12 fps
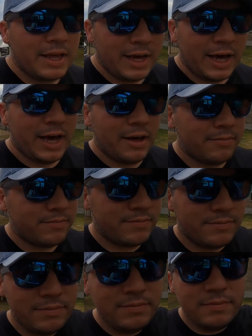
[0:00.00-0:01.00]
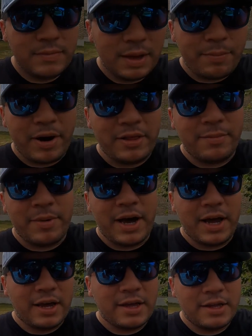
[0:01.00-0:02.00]
Apparently
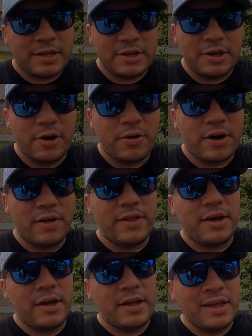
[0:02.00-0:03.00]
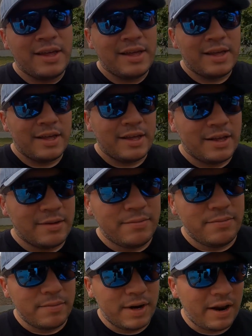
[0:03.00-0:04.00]
my yoke on the
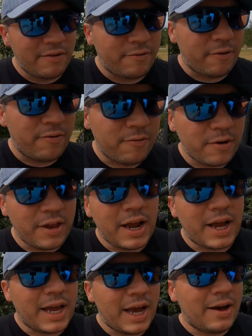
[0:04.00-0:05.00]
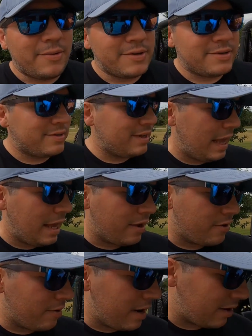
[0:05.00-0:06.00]
Dana 44 that I got was
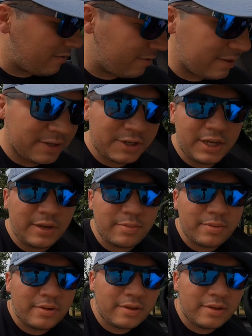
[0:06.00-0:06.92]
incorrect for the Jeep.